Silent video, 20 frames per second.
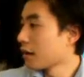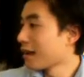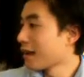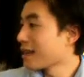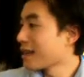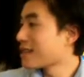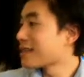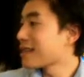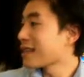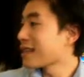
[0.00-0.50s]

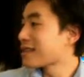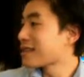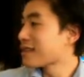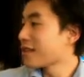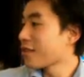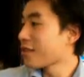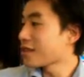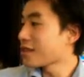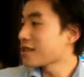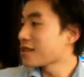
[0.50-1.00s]
It's
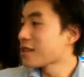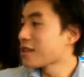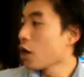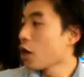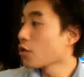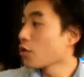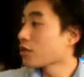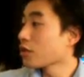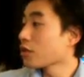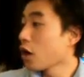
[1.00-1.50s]
this is
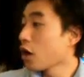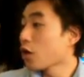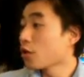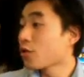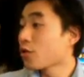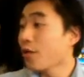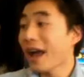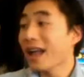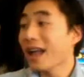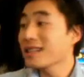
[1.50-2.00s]
no
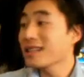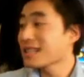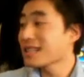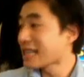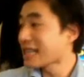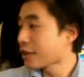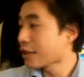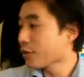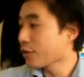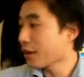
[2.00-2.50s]
grand
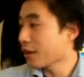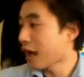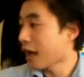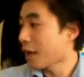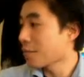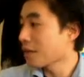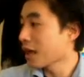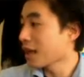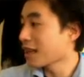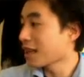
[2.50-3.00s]
secret.
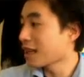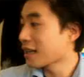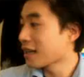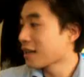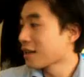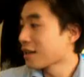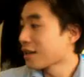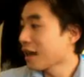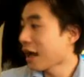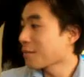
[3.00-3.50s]
I'm not
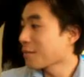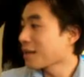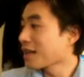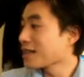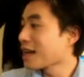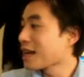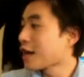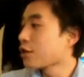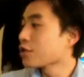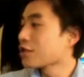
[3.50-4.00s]

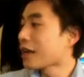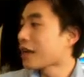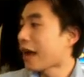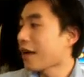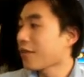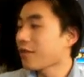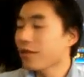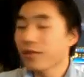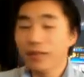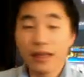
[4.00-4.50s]
telling you
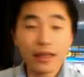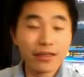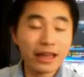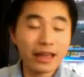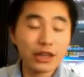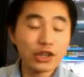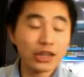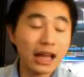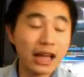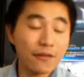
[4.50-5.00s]
anything
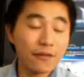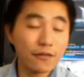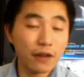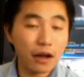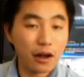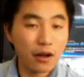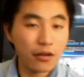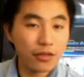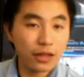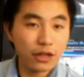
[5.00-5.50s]
that you can't
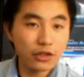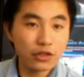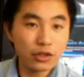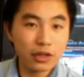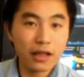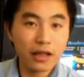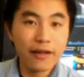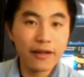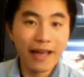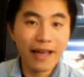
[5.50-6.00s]
find on the
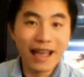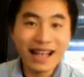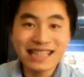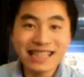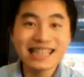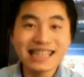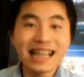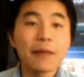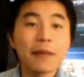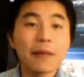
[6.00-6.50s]
internet.
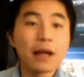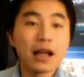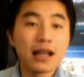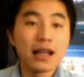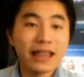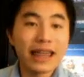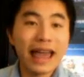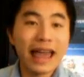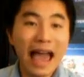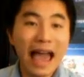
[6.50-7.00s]
Except
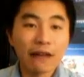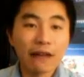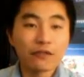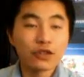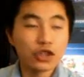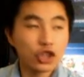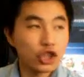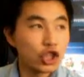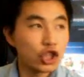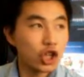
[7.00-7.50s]
the
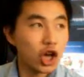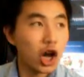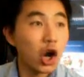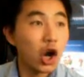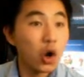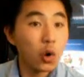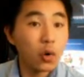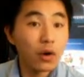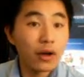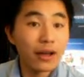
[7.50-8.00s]
average
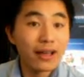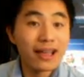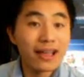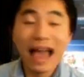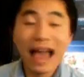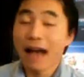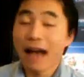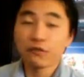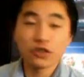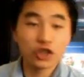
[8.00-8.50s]
Joe,
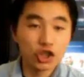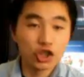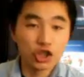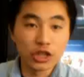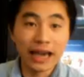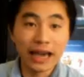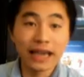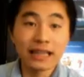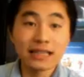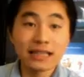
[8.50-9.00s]
average
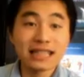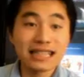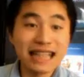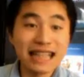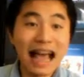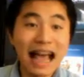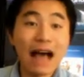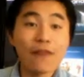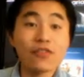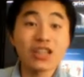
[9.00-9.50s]
Jane does
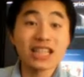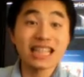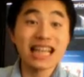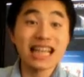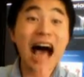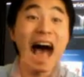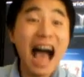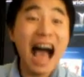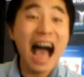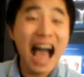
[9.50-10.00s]
not have the
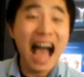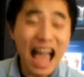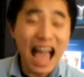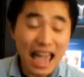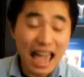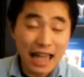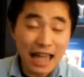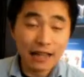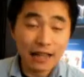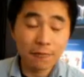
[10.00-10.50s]

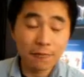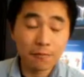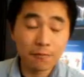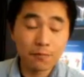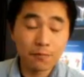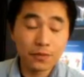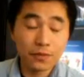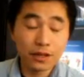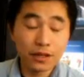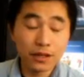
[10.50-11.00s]
time
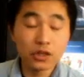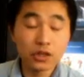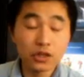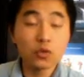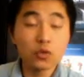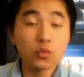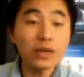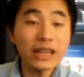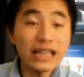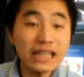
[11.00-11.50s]

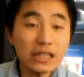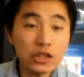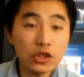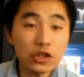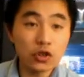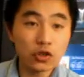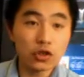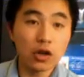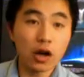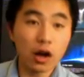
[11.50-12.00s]
to
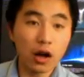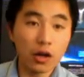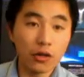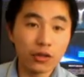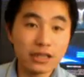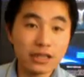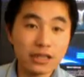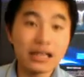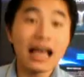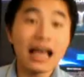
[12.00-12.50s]
research all
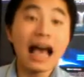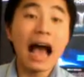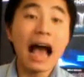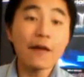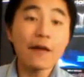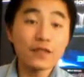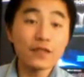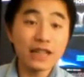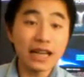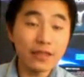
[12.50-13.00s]
this.
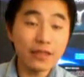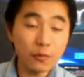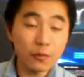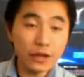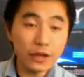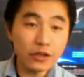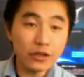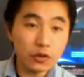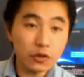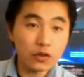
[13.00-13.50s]
I've done the
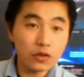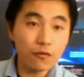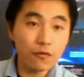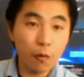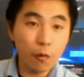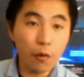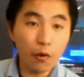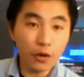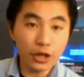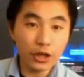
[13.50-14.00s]
research
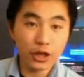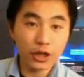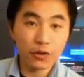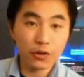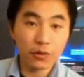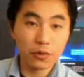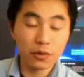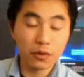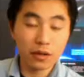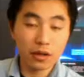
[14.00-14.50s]
for
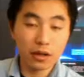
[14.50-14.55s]
you.